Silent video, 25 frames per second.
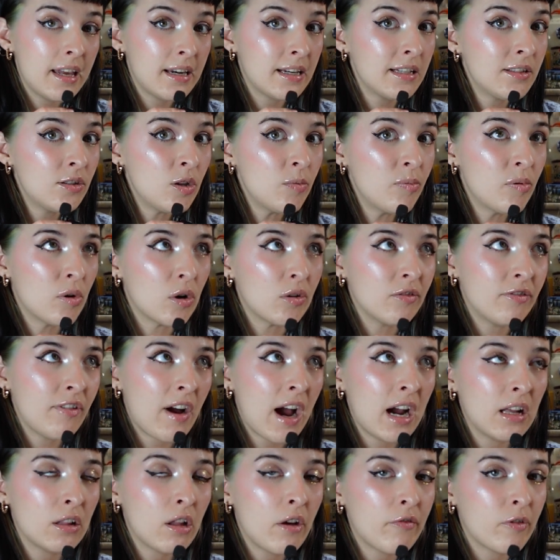It is the
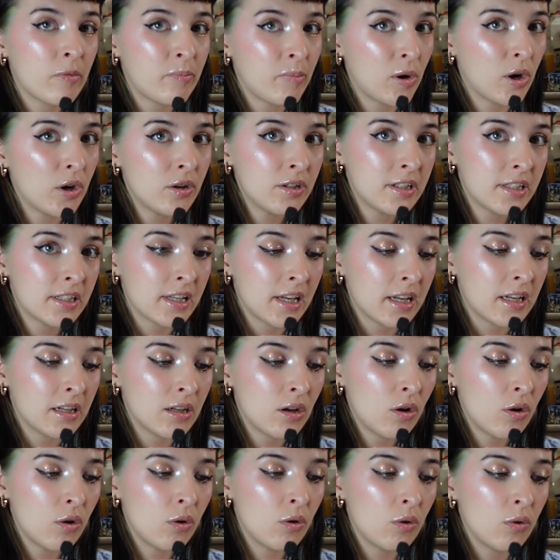profile of a person
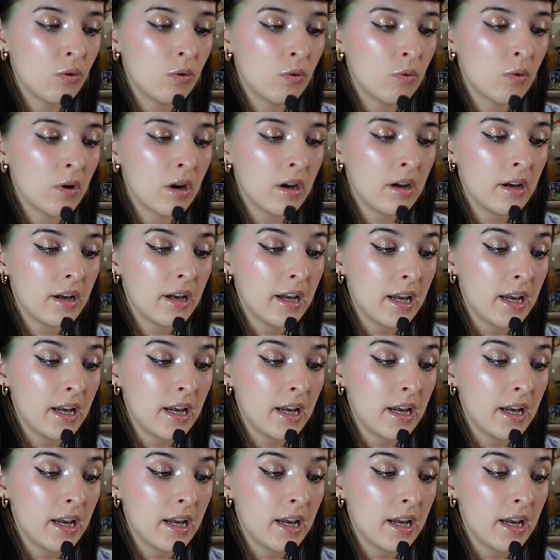who,